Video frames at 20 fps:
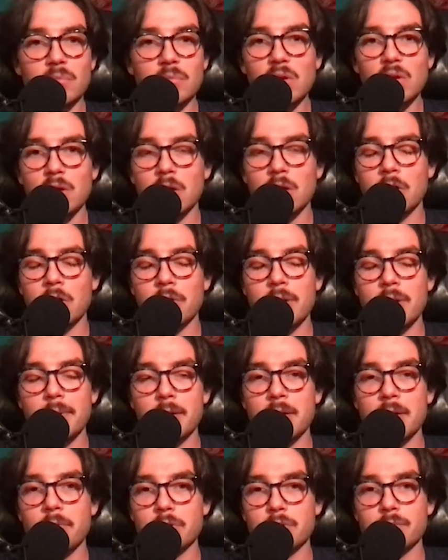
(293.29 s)
You know, it,
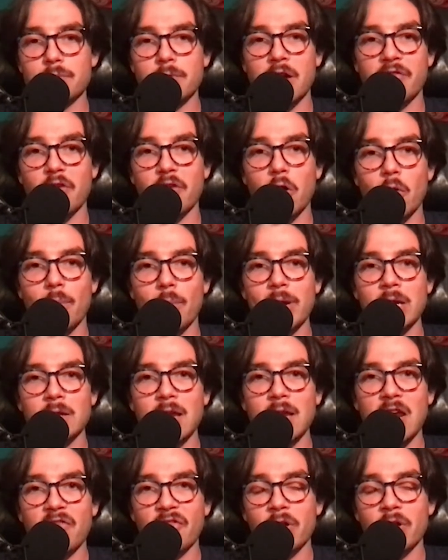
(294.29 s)
it was a rough opening
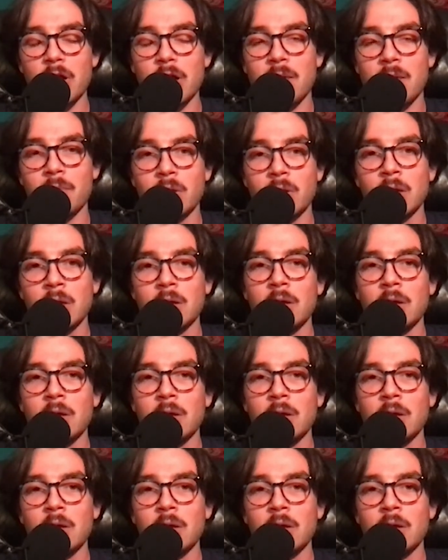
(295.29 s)
day for him,